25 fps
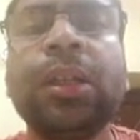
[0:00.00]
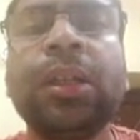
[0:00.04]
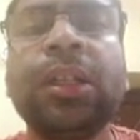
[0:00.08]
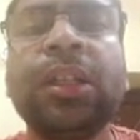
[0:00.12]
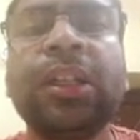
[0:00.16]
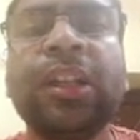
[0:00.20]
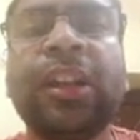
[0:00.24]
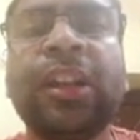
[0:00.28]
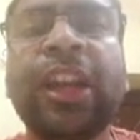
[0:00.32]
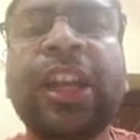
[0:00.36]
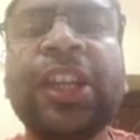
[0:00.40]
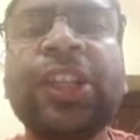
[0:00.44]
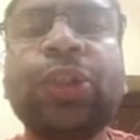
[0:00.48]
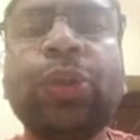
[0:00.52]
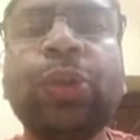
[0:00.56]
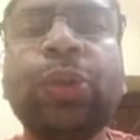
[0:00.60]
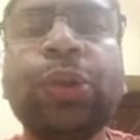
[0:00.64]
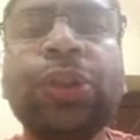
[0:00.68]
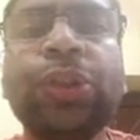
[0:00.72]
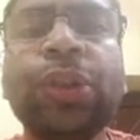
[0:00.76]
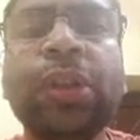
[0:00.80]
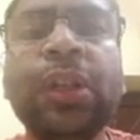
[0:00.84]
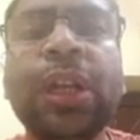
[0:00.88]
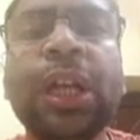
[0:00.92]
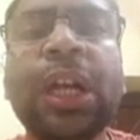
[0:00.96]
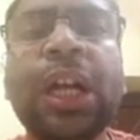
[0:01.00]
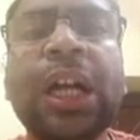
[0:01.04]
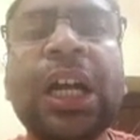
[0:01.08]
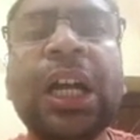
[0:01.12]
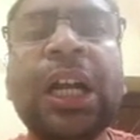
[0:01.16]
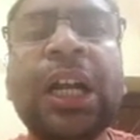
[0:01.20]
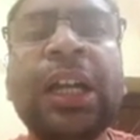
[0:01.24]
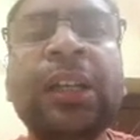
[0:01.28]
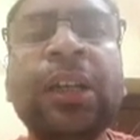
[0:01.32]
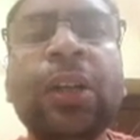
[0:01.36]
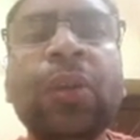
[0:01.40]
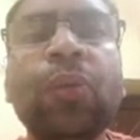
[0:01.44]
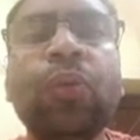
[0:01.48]
Next question.
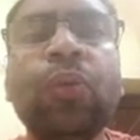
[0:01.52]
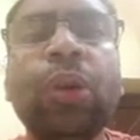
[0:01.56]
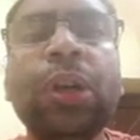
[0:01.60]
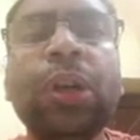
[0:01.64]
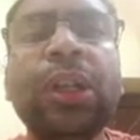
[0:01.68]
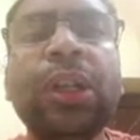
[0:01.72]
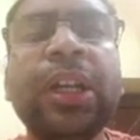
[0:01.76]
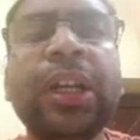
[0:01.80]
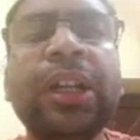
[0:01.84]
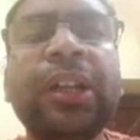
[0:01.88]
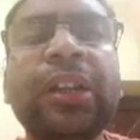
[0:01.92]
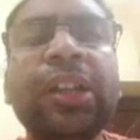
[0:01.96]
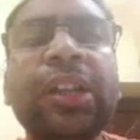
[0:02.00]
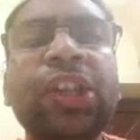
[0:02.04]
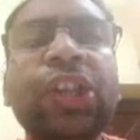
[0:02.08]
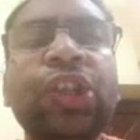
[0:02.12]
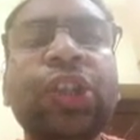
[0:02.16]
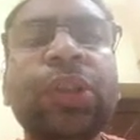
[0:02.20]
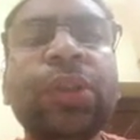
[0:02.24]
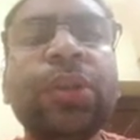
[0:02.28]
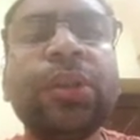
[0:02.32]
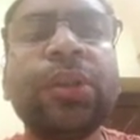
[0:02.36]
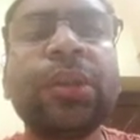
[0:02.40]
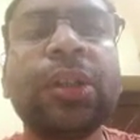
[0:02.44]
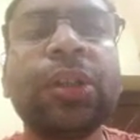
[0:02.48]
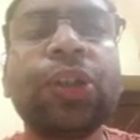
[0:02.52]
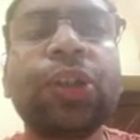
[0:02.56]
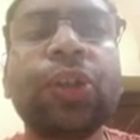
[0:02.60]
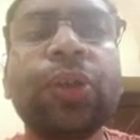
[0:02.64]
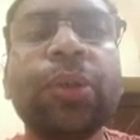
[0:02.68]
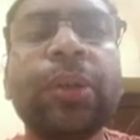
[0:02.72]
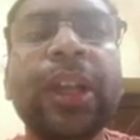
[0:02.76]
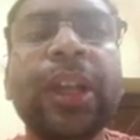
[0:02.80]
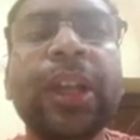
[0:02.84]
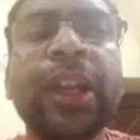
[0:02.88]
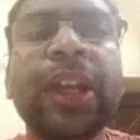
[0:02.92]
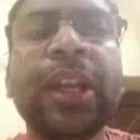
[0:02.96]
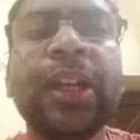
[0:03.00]
Under what conditions
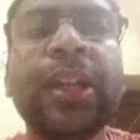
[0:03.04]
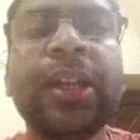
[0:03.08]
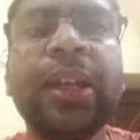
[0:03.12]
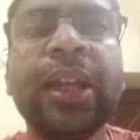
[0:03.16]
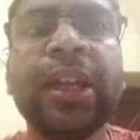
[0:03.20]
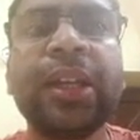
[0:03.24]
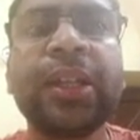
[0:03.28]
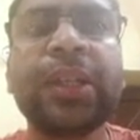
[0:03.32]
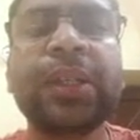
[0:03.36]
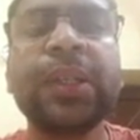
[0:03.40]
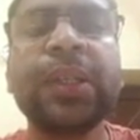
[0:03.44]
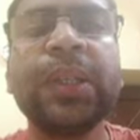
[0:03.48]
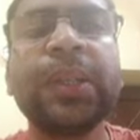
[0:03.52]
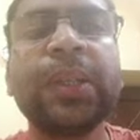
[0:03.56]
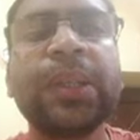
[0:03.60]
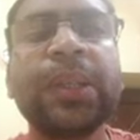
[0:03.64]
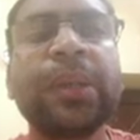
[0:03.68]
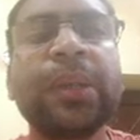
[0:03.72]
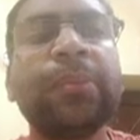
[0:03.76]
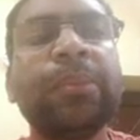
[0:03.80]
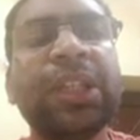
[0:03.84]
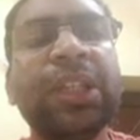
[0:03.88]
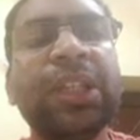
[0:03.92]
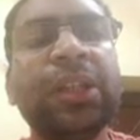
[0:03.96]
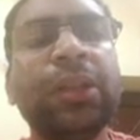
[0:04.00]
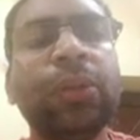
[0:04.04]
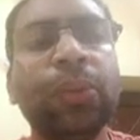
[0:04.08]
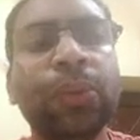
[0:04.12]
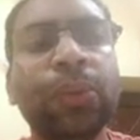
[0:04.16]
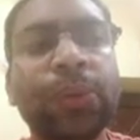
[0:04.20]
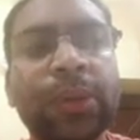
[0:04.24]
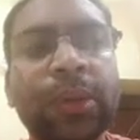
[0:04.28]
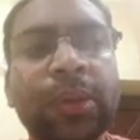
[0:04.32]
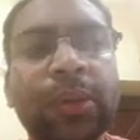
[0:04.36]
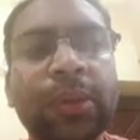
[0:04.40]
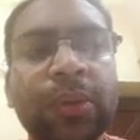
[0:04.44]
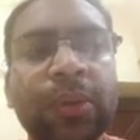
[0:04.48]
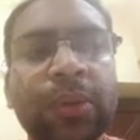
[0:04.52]
should indexes be
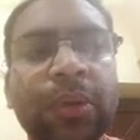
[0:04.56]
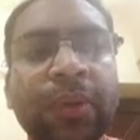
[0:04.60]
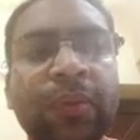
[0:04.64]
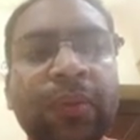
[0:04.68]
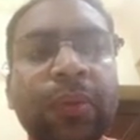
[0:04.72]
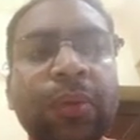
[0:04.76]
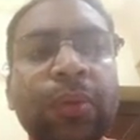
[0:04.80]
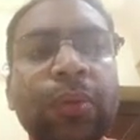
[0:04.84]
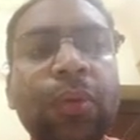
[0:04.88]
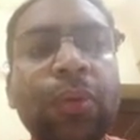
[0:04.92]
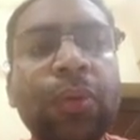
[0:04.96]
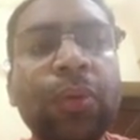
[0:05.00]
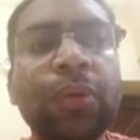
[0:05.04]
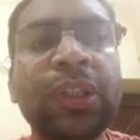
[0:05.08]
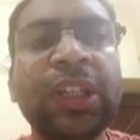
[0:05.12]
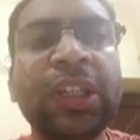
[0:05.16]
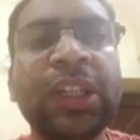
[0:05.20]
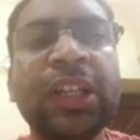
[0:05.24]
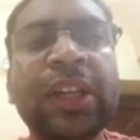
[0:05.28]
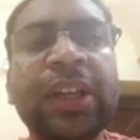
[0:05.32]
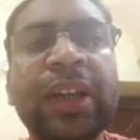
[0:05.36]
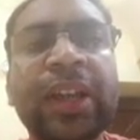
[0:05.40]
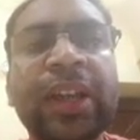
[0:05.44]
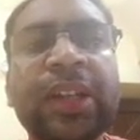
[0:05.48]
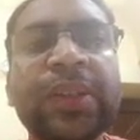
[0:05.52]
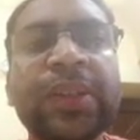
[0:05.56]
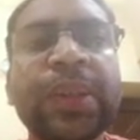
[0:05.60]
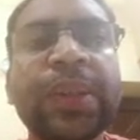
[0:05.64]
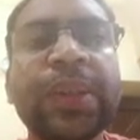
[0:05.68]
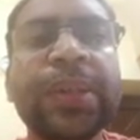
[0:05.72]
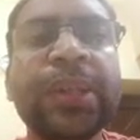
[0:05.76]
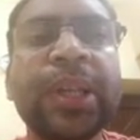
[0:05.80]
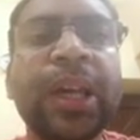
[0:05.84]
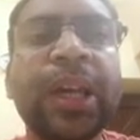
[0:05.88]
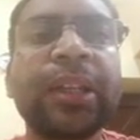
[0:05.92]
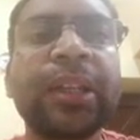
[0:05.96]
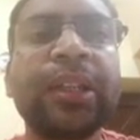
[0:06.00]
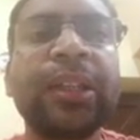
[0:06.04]
used? So if you know, the
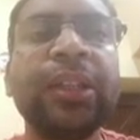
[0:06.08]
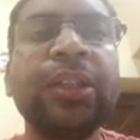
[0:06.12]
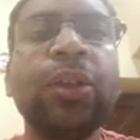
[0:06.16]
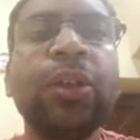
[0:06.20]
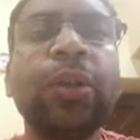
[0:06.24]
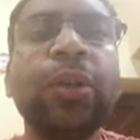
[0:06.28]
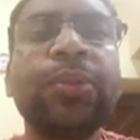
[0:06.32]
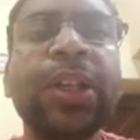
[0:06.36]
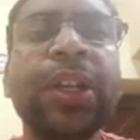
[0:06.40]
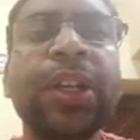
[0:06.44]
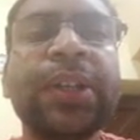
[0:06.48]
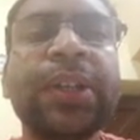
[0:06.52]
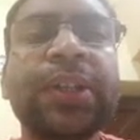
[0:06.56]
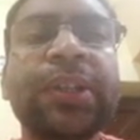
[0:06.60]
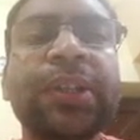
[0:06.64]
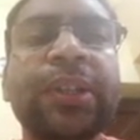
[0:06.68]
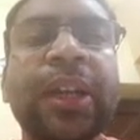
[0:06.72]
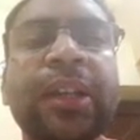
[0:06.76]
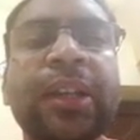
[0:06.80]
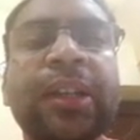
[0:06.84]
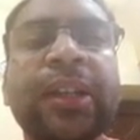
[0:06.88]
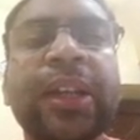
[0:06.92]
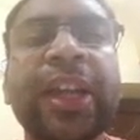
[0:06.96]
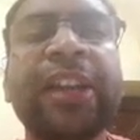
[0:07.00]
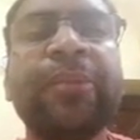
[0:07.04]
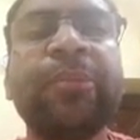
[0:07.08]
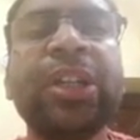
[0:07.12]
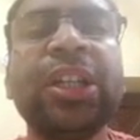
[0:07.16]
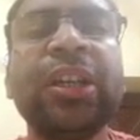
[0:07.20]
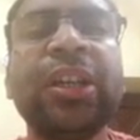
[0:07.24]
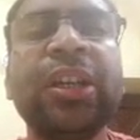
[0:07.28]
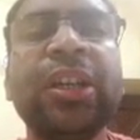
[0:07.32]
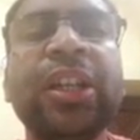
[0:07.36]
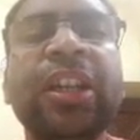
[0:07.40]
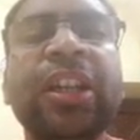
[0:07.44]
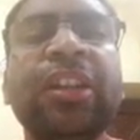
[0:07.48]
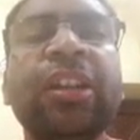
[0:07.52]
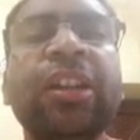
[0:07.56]
indexes are the objects that can be
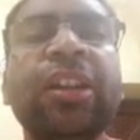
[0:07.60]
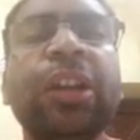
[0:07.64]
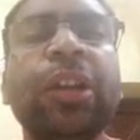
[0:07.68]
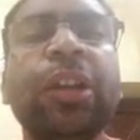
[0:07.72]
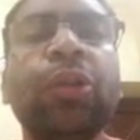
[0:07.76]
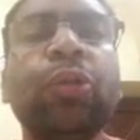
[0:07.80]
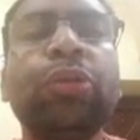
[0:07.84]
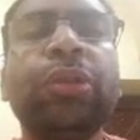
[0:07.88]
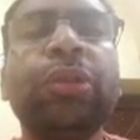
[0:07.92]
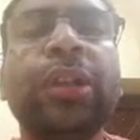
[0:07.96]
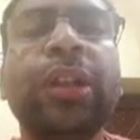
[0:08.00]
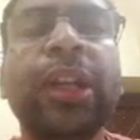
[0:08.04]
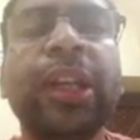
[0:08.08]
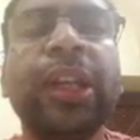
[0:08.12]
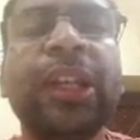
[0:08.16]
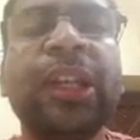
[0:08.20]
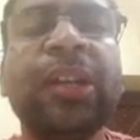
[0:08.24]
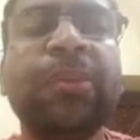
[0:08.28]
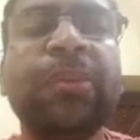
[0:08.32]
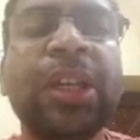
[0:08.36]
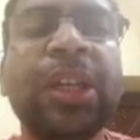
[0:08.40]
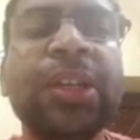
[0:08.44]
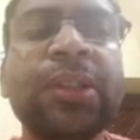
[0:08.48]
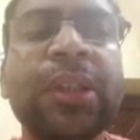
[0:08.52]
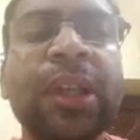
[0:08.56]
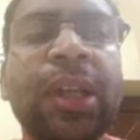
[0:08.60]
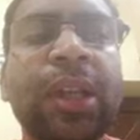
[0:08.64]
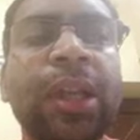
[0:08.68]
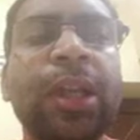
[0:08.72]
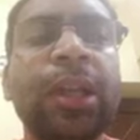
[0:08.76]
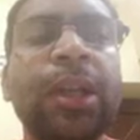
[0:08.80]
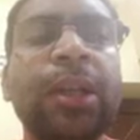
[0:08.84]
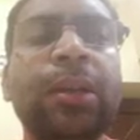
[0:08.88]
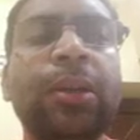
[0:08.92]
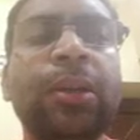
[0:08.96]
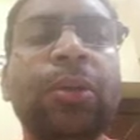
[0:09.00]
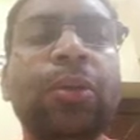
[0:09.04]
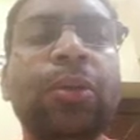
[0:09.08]
created into the database
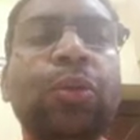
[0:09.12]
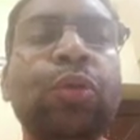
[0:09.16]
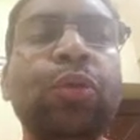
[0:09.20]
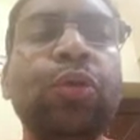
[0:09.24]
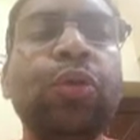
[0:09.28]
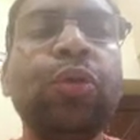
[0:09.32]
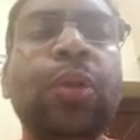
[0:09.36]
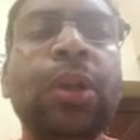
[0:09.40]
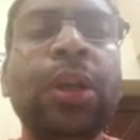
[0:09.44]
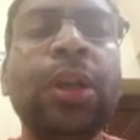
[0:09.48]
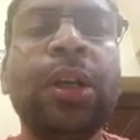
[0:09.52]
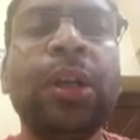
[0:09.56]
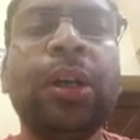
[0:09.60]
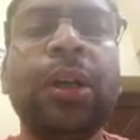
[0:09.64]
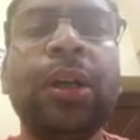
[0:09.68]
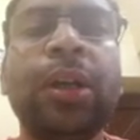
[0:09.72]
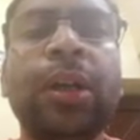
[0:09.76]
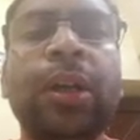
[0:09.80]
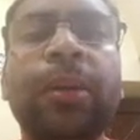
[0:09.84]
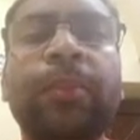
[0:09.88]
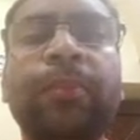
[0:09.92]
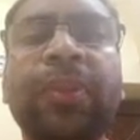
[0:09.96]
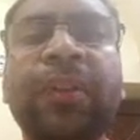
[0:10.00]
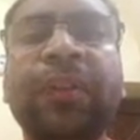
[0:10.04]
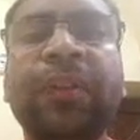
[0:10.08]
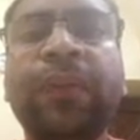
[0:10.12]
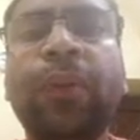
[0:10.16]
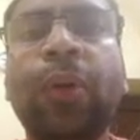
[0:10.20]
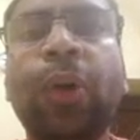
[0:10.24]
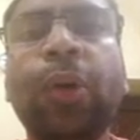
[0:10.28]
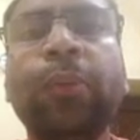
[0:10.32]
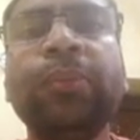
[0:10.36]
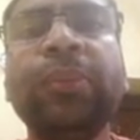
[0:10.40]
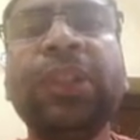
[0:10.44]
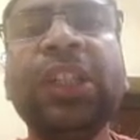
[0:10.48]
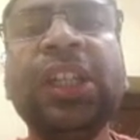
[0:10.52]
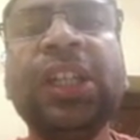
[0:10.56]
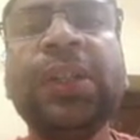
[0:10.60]
to
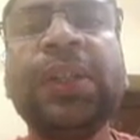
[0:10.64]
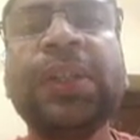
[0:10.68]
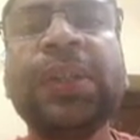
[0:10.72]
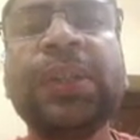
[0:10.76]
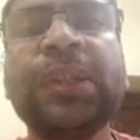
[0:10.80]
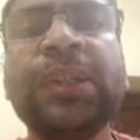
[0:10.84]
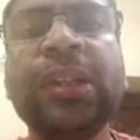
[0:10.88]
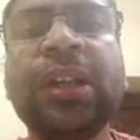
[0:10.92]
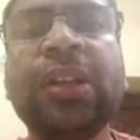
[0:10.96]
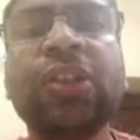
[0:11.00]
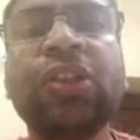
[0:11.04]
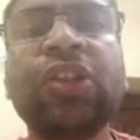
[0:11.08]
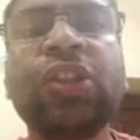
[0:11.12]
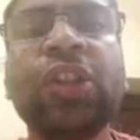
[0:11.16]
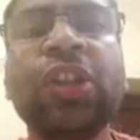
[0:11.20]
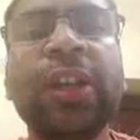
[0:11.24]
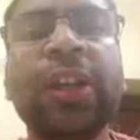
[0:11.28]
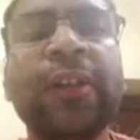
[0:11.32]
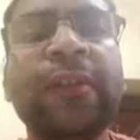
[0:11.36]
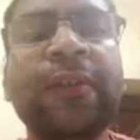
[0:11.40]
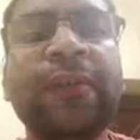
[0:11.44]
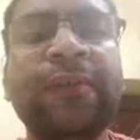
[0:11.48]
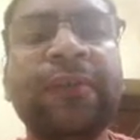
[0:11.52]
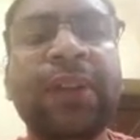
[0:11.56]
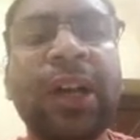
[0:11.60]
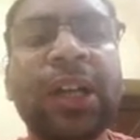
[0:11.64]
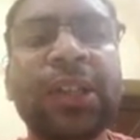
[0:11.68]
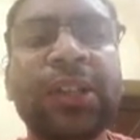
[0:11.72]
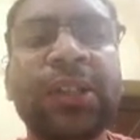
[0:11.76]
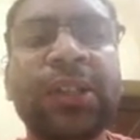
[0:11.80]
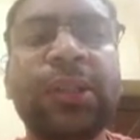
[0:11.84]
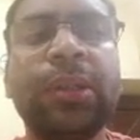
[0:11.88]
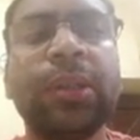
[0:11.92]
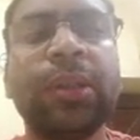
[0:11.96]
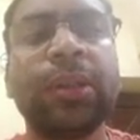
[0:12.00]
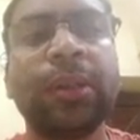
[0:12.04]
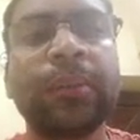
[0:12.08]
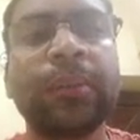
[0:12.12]
perform the searching faster.